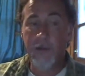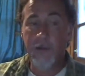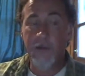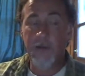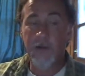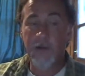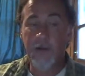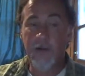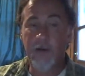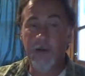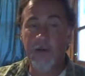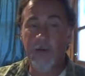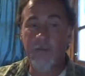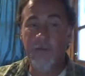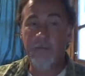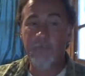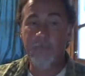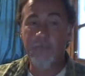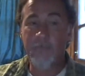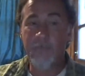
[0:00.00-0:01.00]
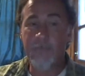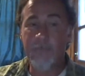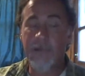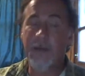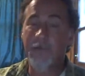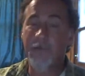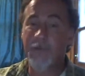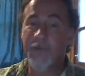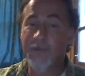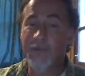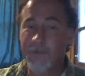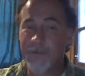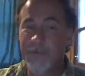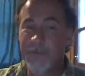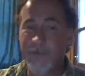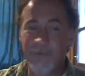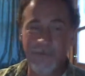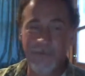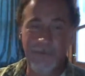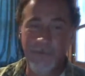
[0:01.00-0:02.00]
now this
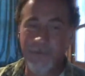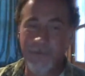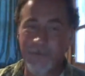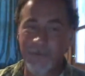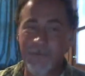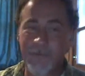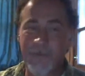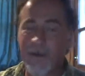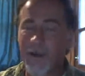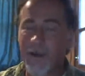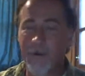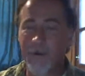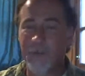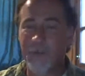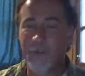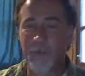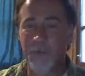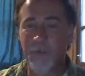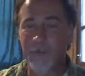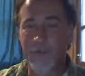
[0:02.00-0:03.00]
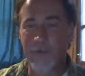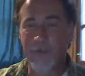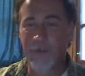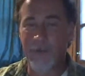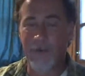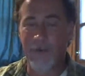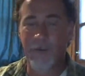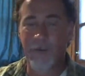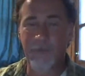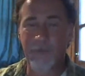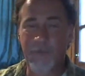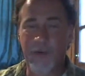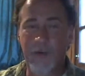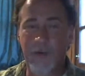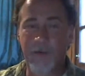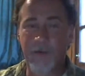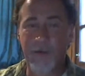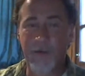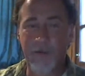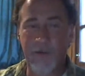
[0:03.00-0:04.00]
is technical, and I'm trying
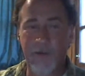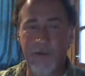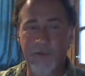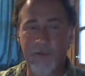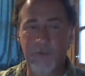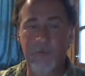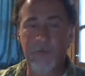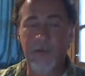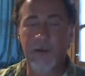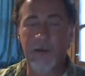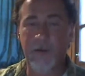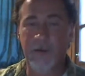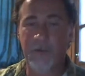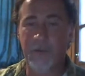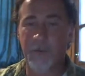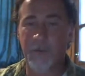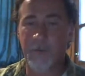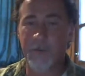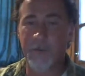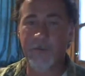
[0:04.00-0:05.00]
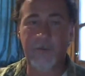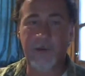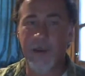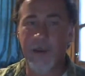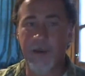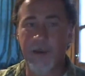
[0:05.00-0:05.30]
not to get too technical, but you can't